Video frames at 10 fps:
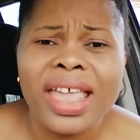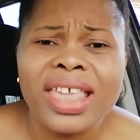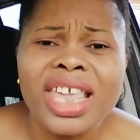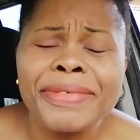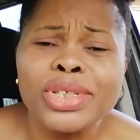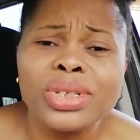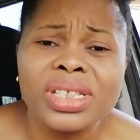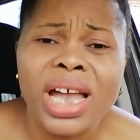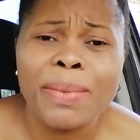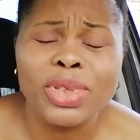and gives you
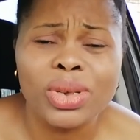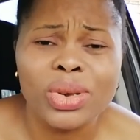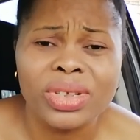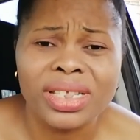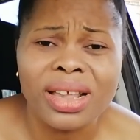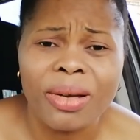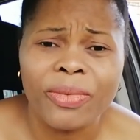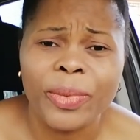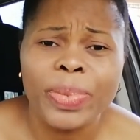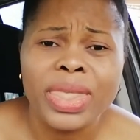time to yourself
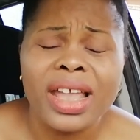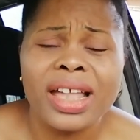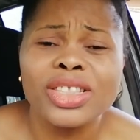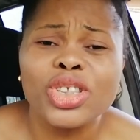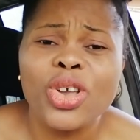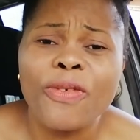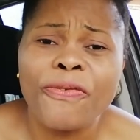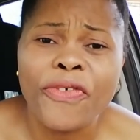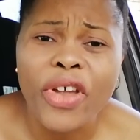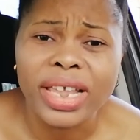and to your
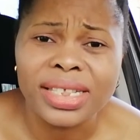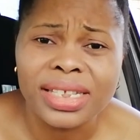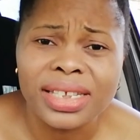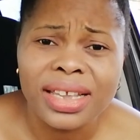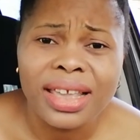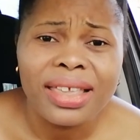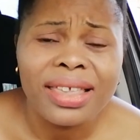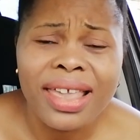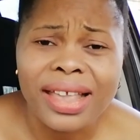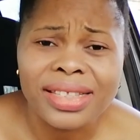friend.
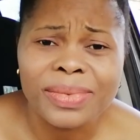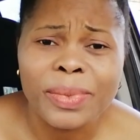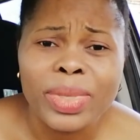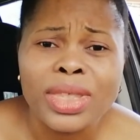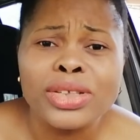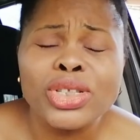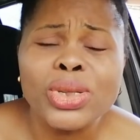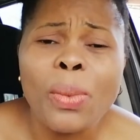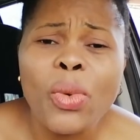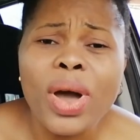Yes,
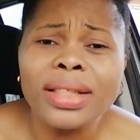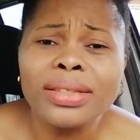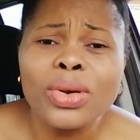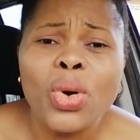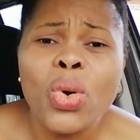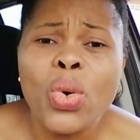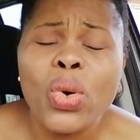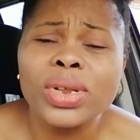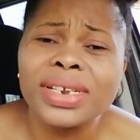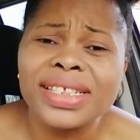someone who
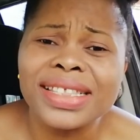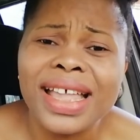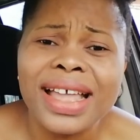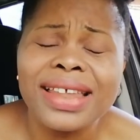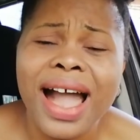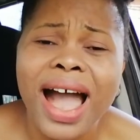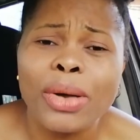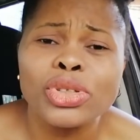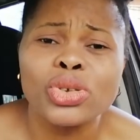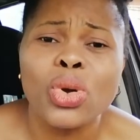understands
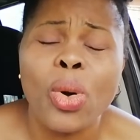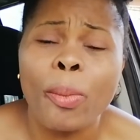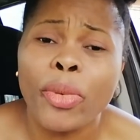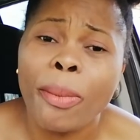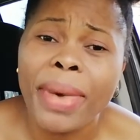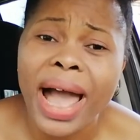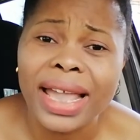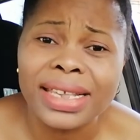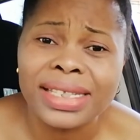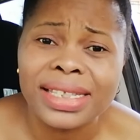how to
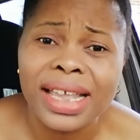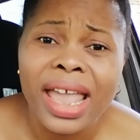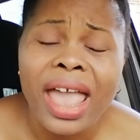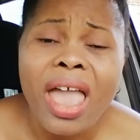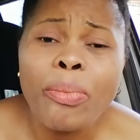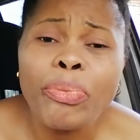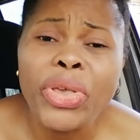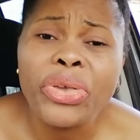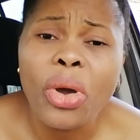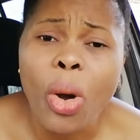compromise and
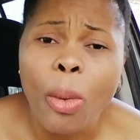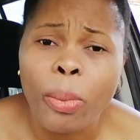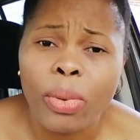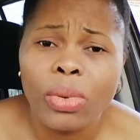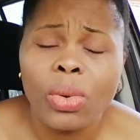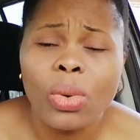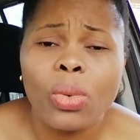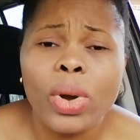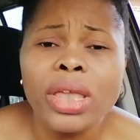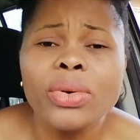pick you up
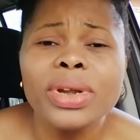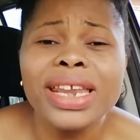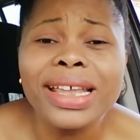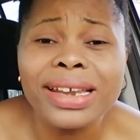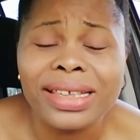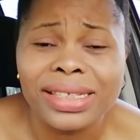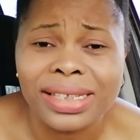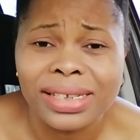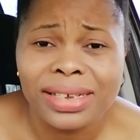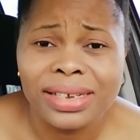when you need
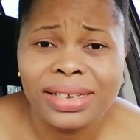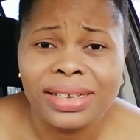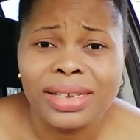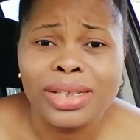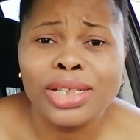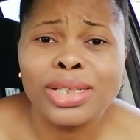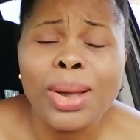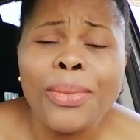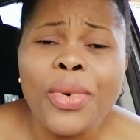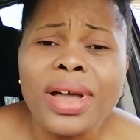it.
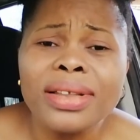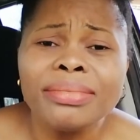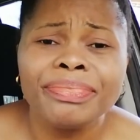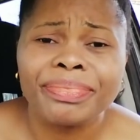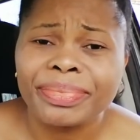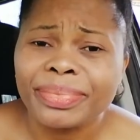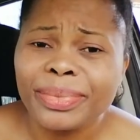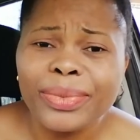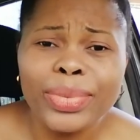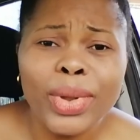Someone
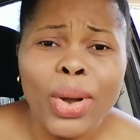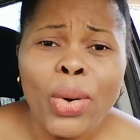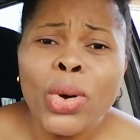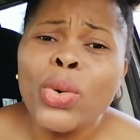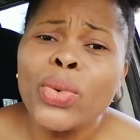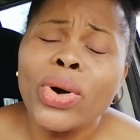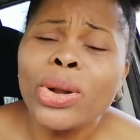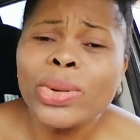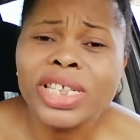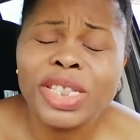who will
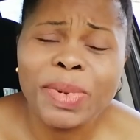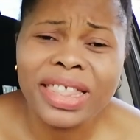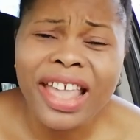always be